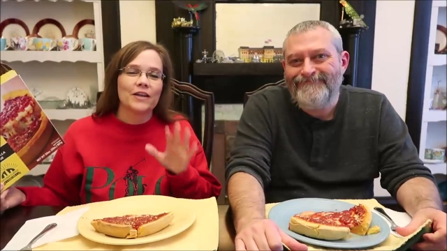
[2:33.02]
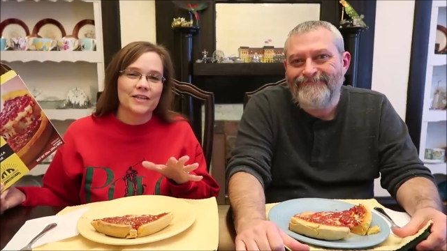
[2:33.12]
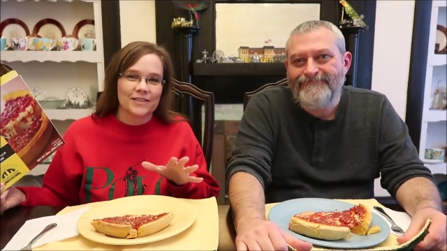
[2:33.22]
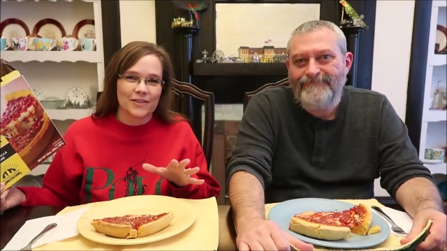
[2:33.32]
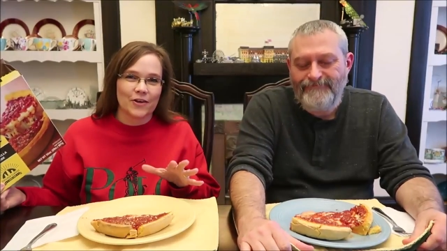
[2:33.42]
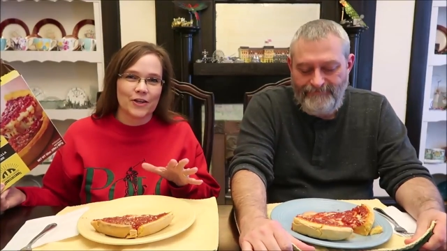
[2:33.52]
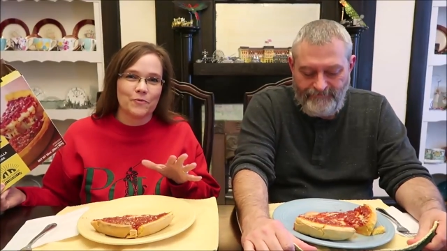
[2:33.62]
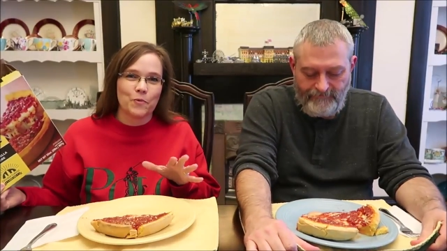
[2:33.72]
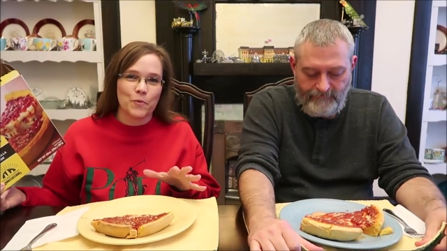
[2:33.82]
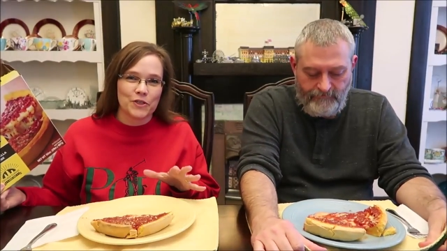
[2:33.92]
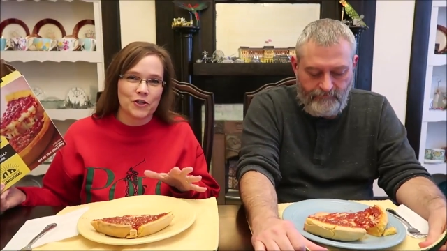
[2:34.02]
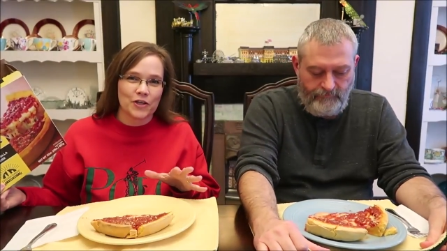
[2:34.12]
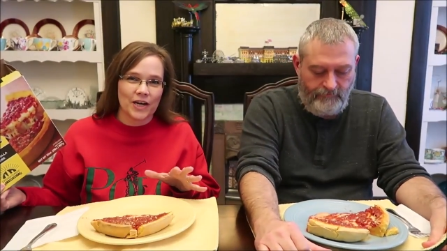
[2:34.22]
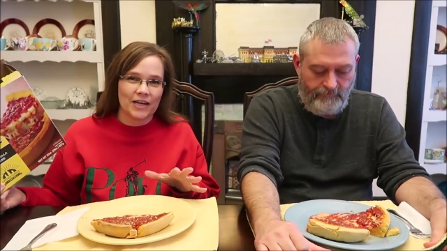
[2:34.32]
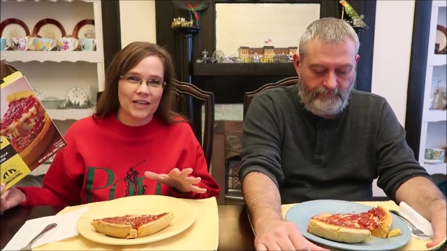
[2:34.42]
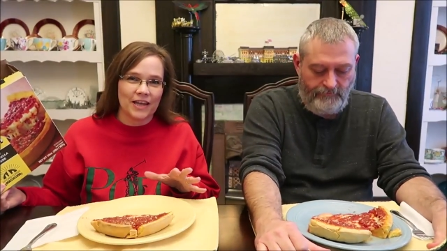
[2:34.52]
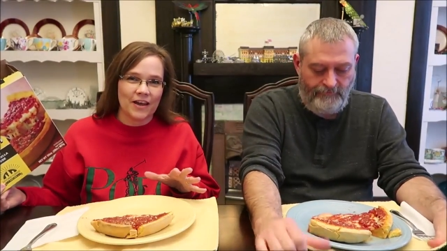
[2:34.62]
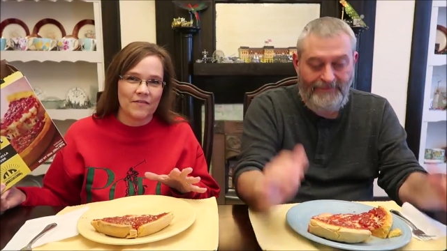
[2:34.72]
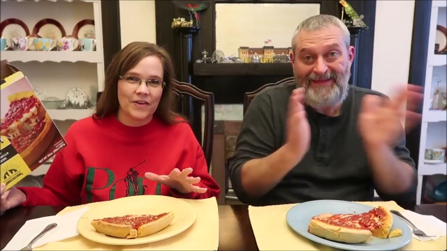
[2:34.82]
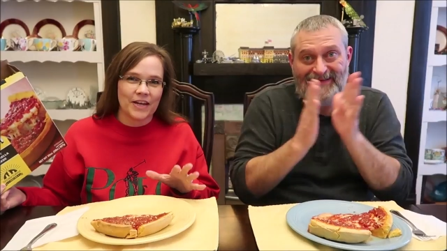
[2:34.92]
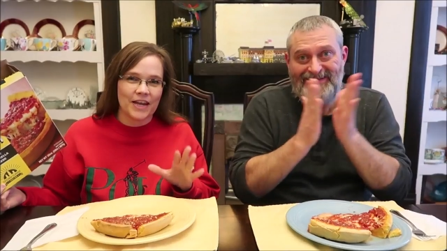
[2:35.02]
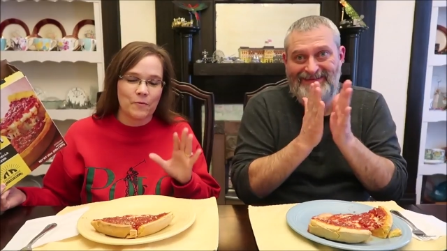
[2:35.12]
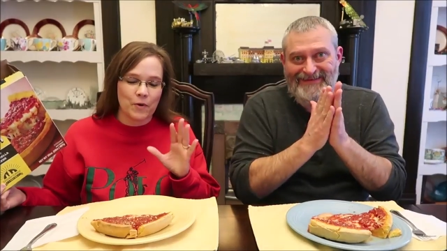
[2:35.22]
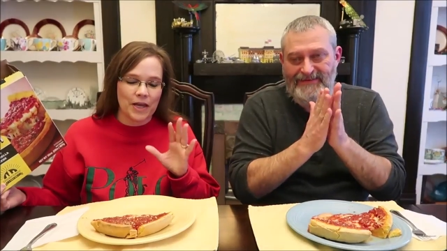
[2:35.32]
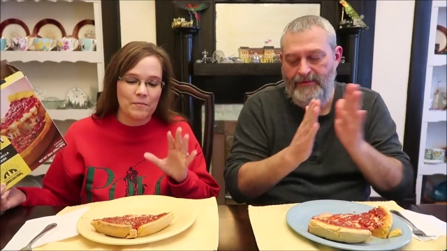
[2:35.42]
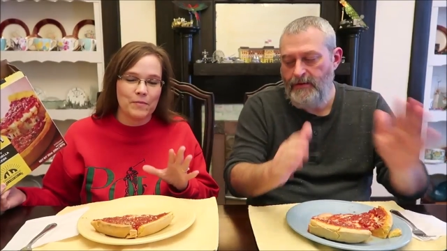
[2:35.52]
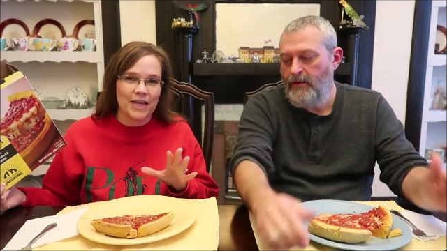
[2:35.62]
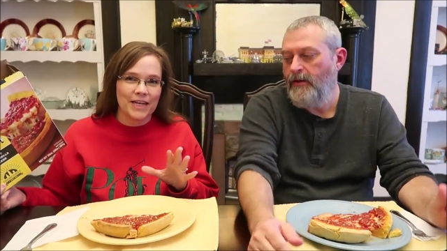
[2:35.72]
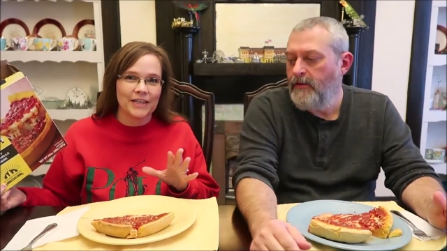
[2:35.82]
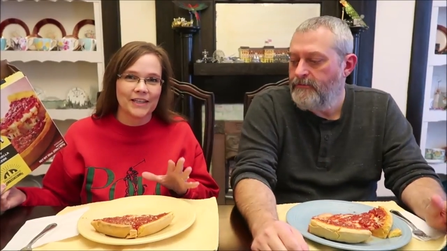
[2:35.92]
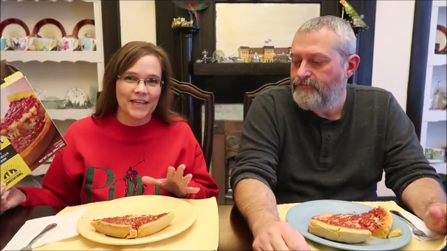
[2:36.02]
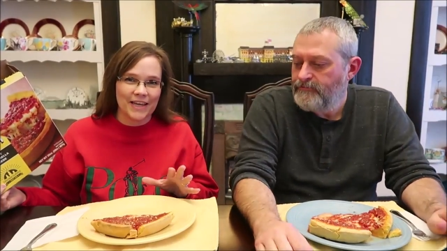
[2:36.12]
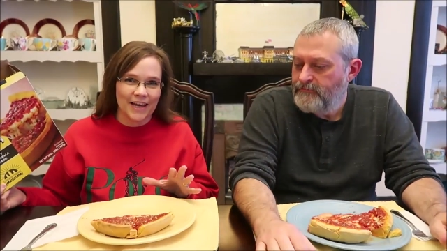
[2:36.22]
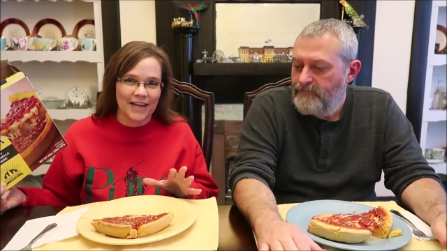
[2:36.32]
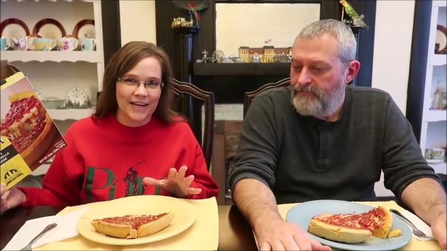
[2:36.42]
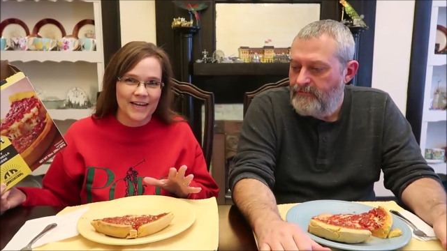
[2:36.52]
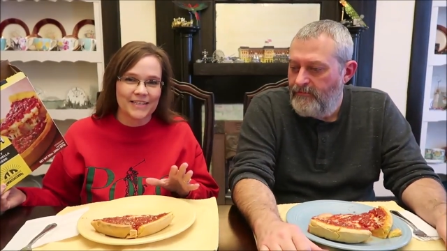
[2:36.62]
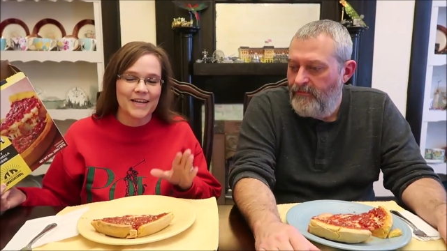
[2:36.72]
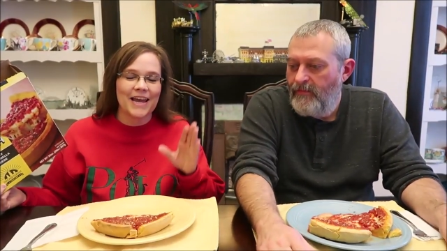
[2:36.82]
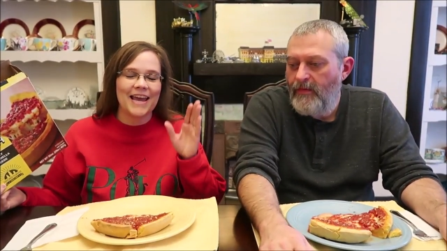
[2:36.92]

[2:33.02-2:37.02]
Speaker 1: excited when we took it out of the oven and we immediately cut it.